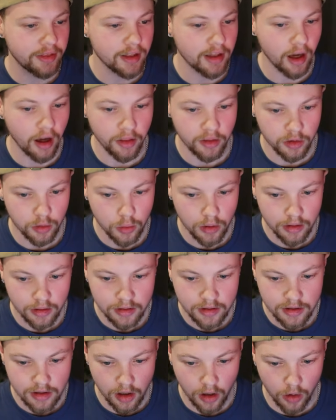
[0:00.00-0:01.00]
the other
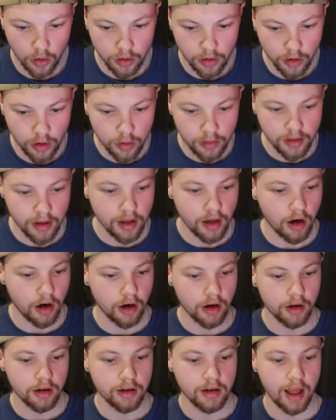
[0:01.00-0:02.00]
ones, although they
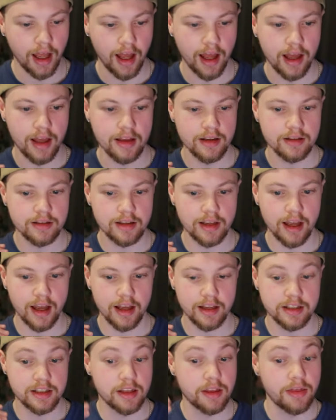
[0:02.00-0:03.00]
aren't as
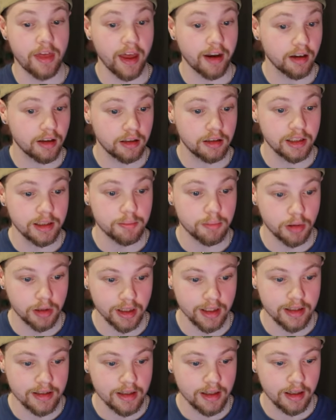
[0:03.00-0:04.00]
aesthetically
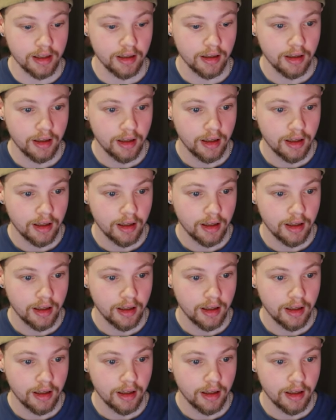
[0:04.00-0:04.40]
pleasing,